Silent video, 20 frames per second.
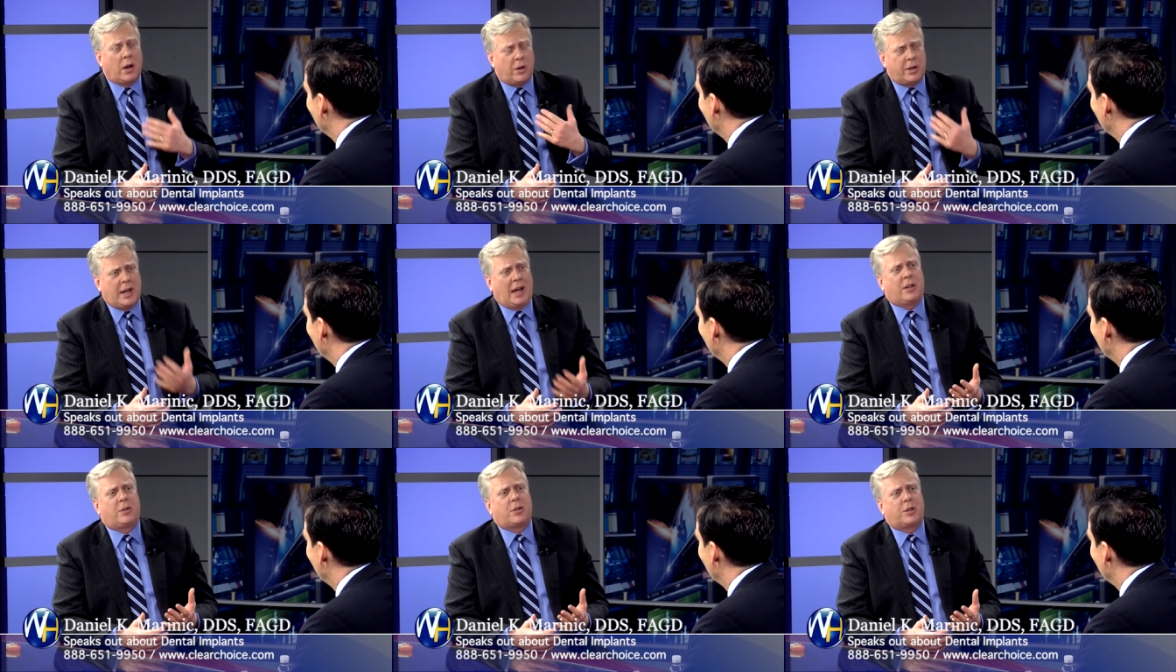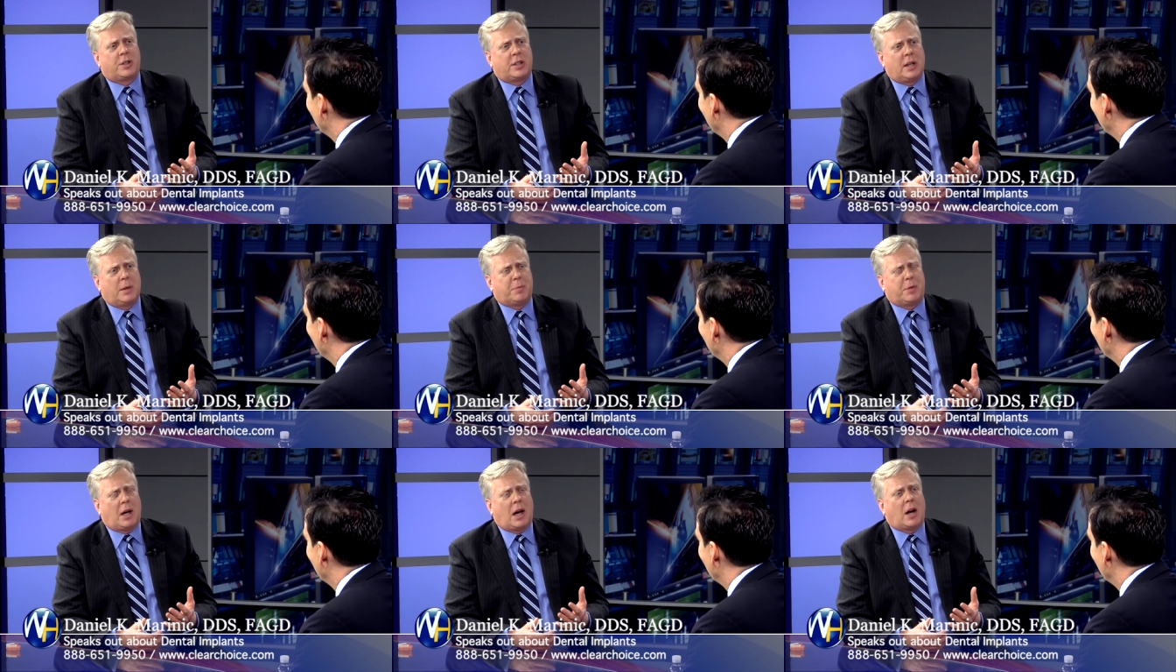and her denture
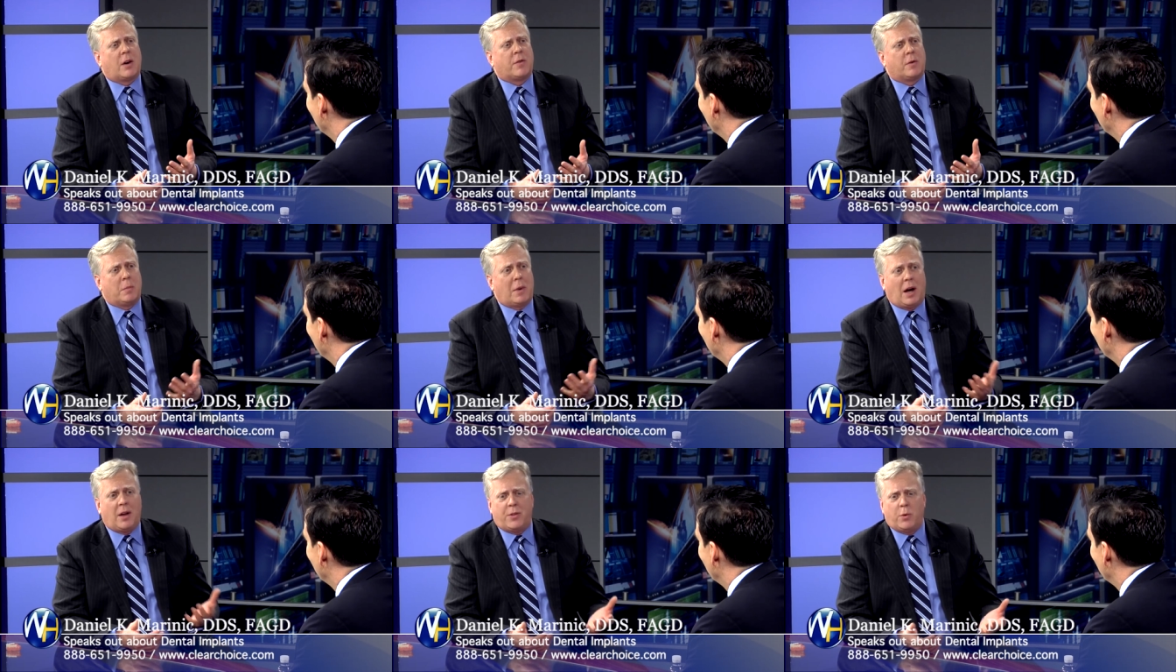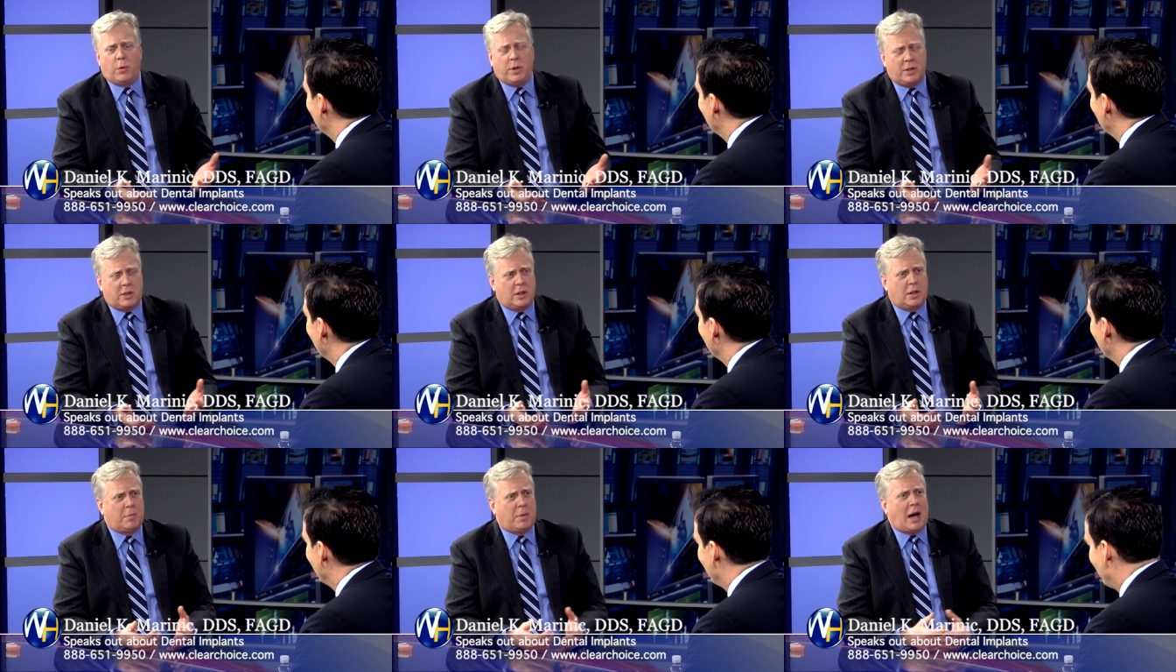slipped out of her mouth and
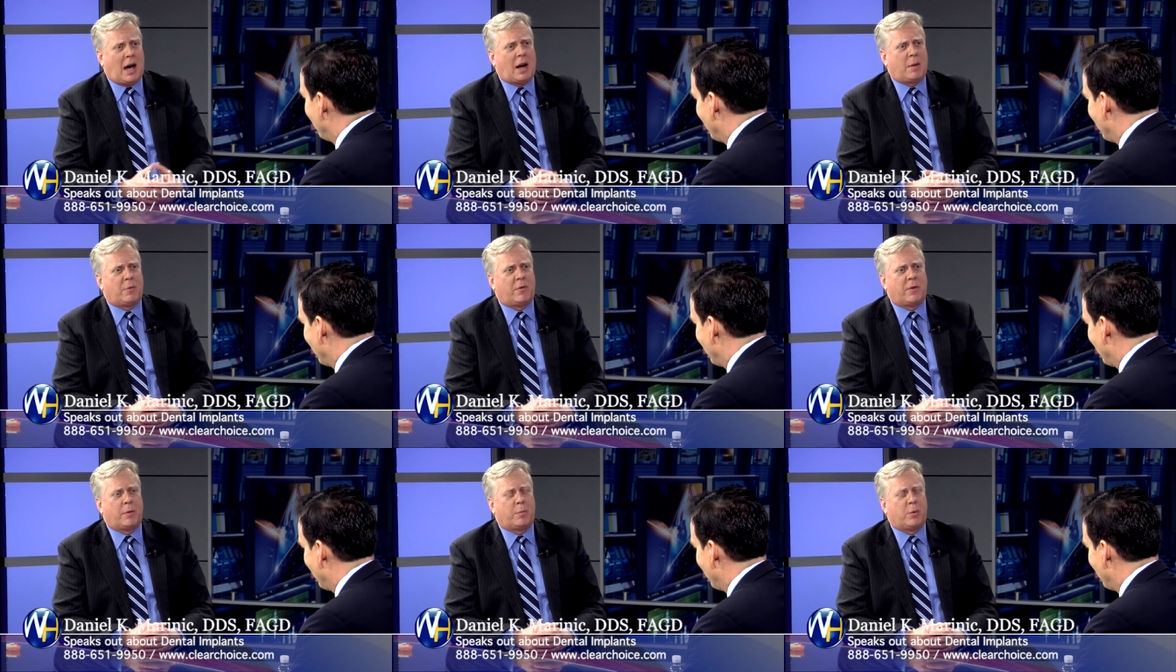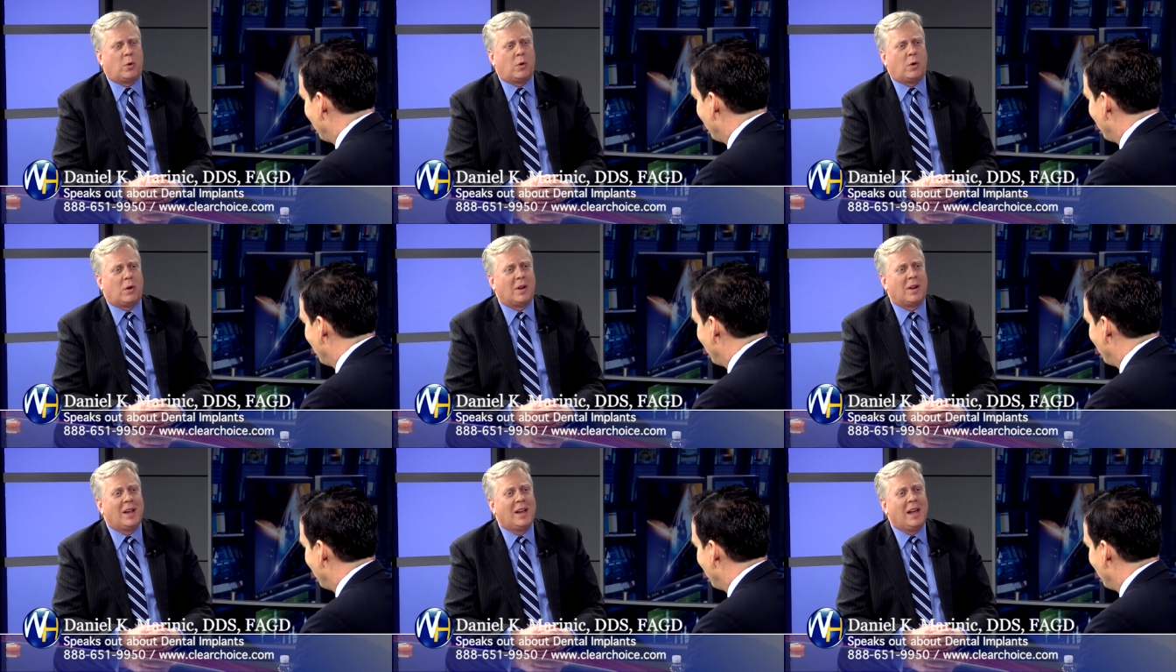went to the bottom of her
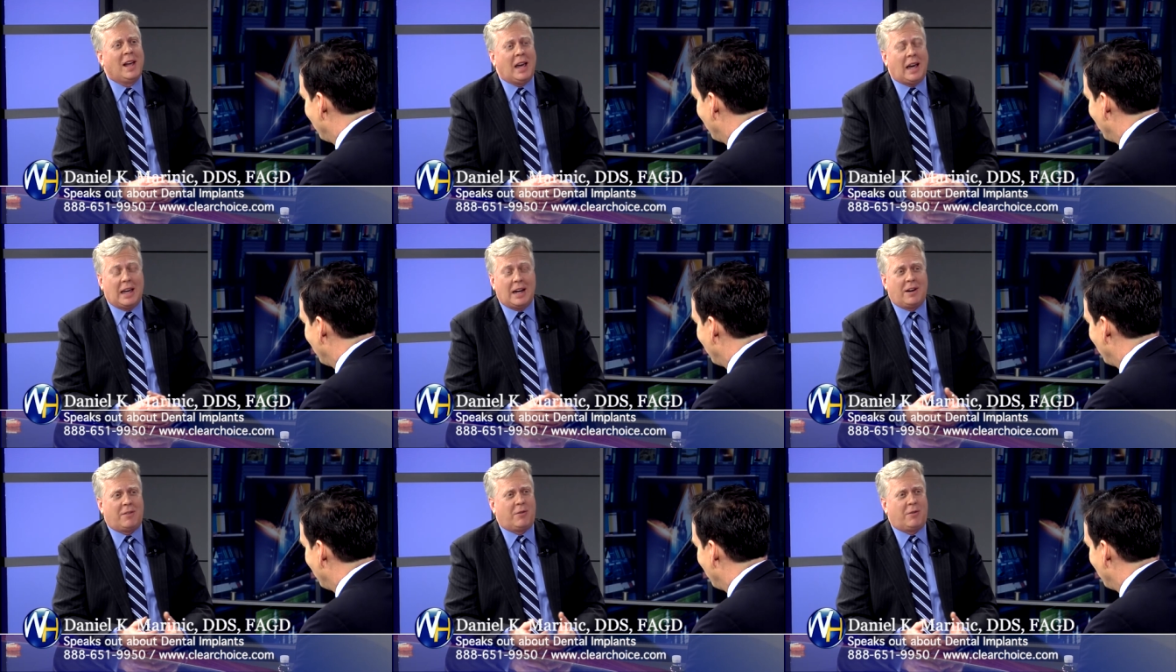pool and